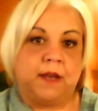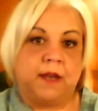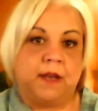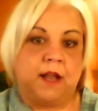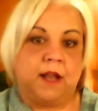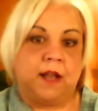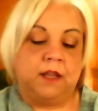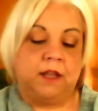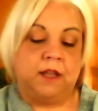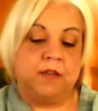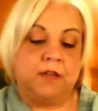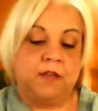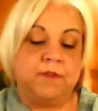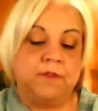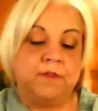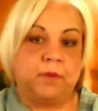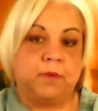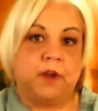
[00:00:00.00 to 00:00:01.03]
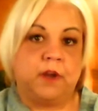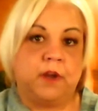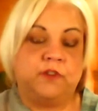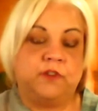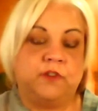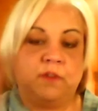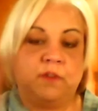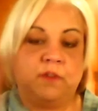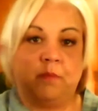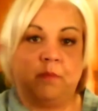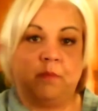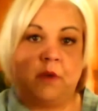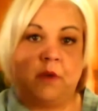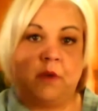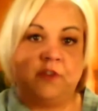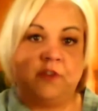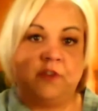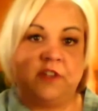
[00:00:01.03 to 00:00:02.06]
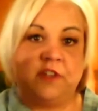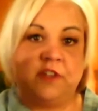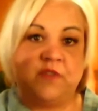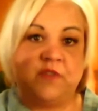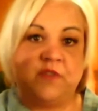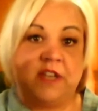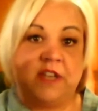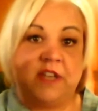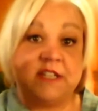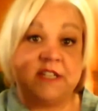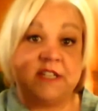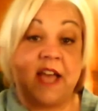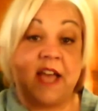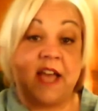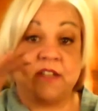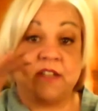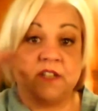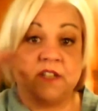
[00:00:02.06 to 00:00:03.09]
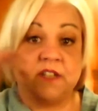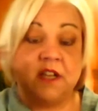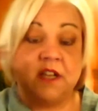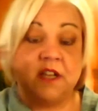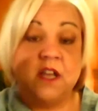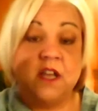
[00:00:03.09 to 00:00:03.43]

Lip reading: it. I love the brush. The brush is fantastic